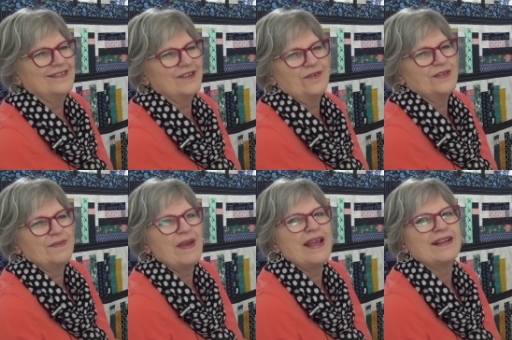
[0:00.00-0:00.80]
so to
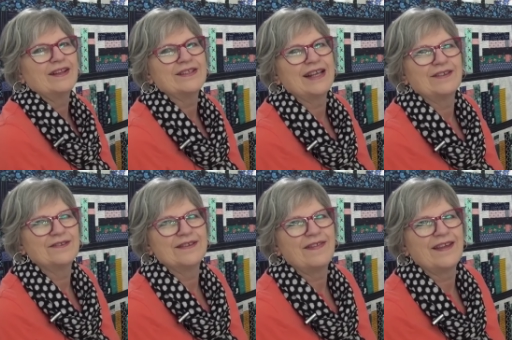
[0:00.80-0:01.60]
me, it looks like
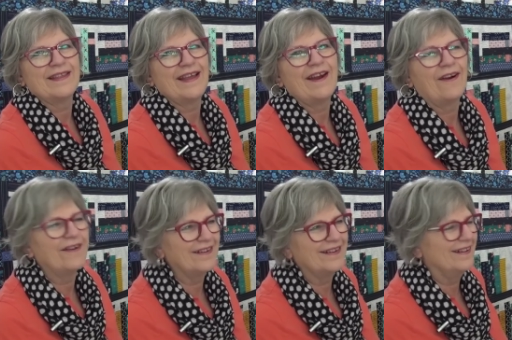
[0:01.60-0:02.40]
there's nothing
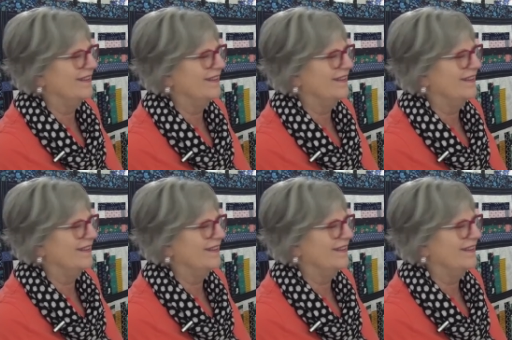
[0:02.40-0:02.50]
there.